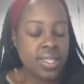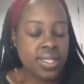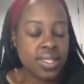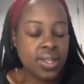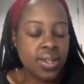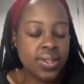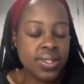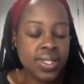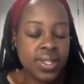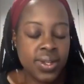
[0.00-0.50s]

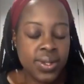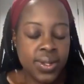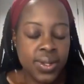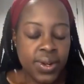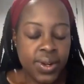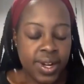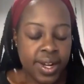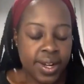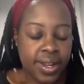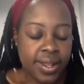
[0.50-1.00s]
So, dear
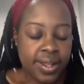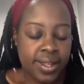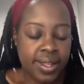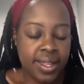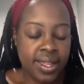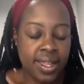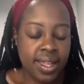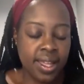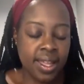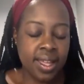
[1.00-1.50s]
Lord,
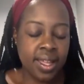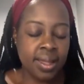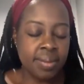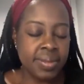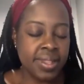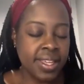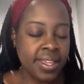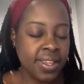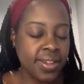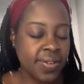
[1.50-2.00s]
um,
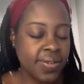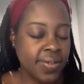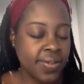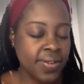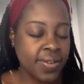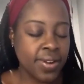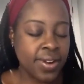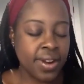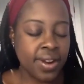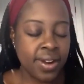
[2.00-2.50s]
thank you
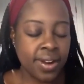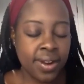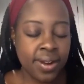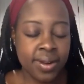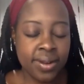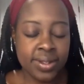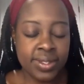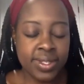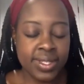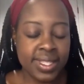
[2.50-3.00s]
for
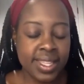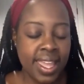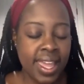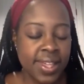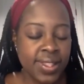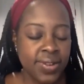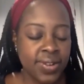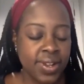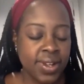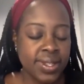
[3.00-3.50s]
just
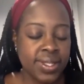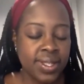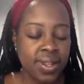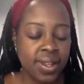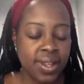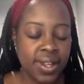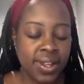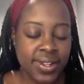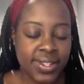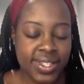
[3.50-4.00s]
gathering us all
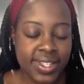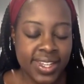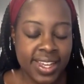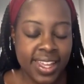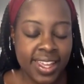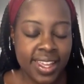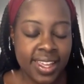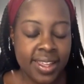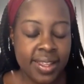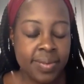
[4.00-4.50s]
here
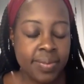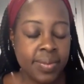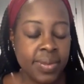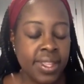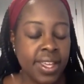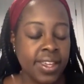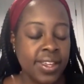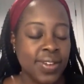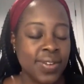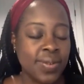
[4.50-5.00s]
today.
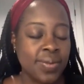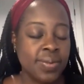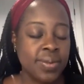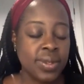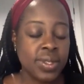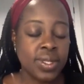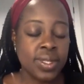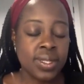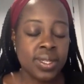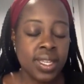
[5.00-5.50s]
Thank you.
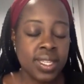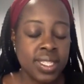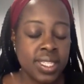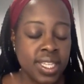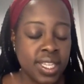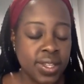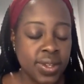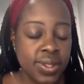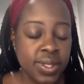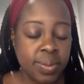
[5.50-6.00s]
Just
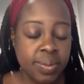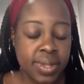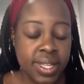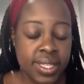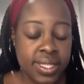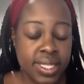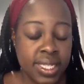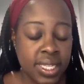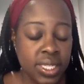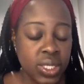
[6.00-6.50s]
continue to
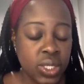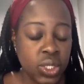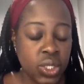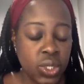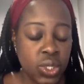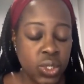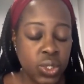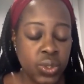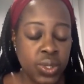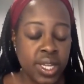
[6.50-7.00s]
bless these
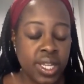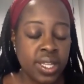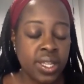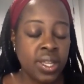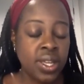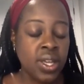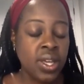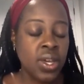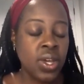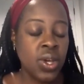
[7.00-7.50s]
children
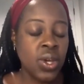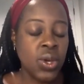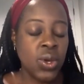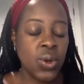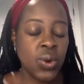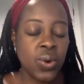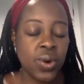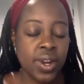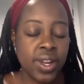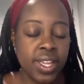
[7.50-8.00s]

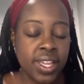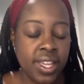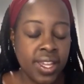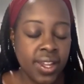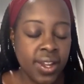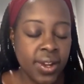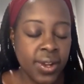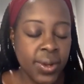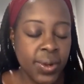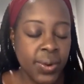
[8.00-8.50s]
who are
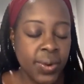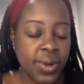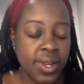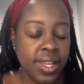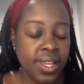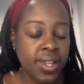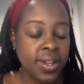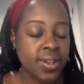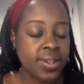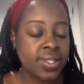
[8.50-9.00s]
here, who are
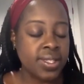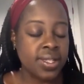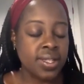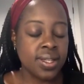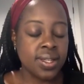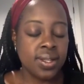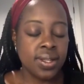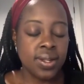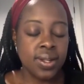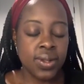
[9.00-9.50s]
here
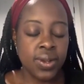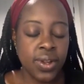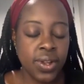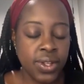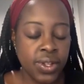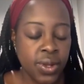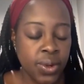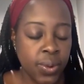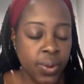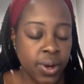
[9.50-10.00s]
to learn
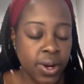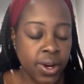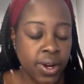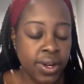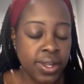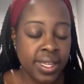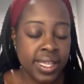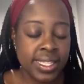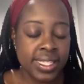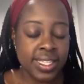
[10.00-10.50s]
your
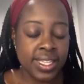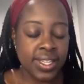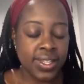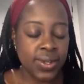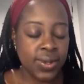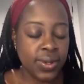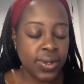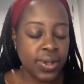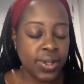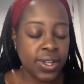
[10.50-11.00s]
word,
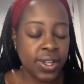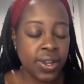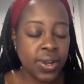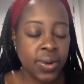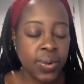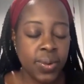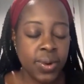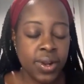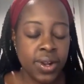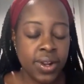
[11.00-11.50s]
continue learning your
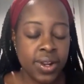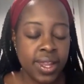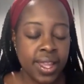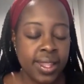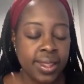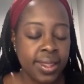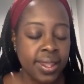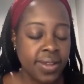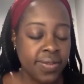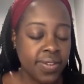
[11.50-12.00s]
word
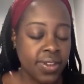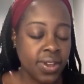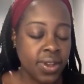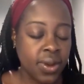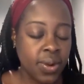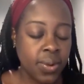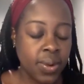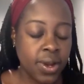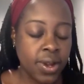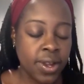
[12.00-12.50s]
and living
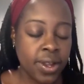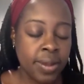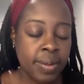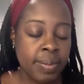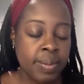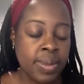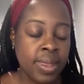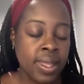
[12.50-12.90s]
your word.